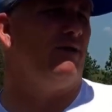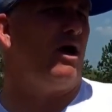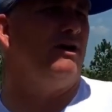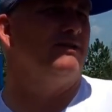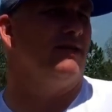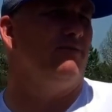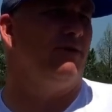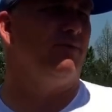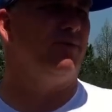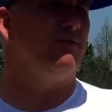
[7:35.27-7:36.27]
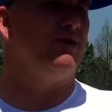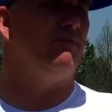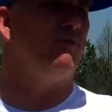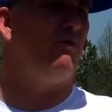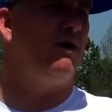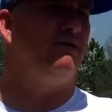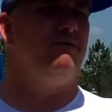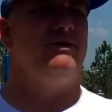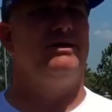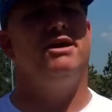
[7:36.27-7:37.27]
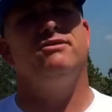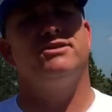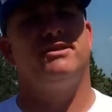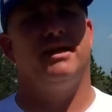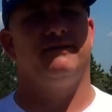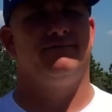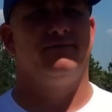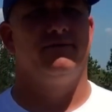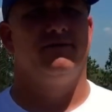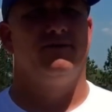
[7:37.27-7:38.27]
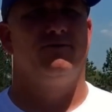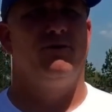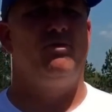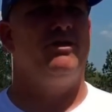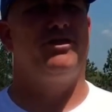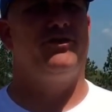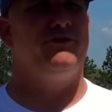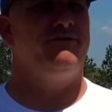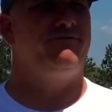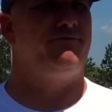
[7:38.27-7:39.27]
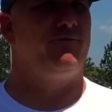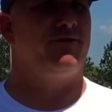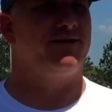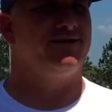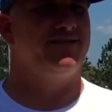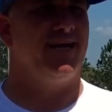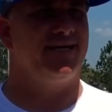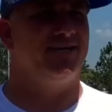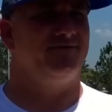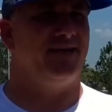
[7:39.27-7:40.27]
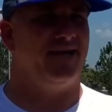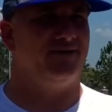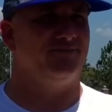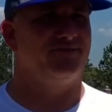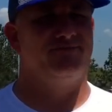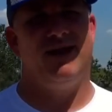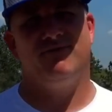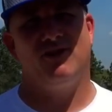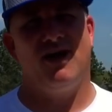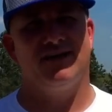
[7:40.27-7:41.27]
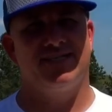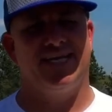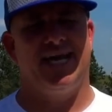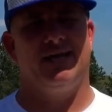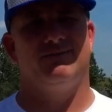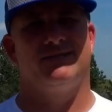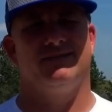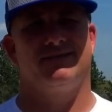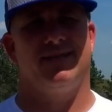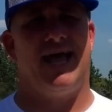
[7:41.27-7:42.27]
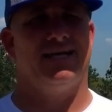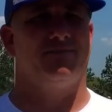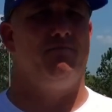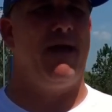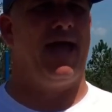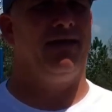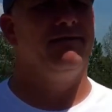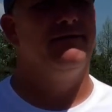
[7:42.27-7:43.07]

honestly, we were number 1. Here's the thing: we won 34 consecutive games. We haven't lost a game since last May.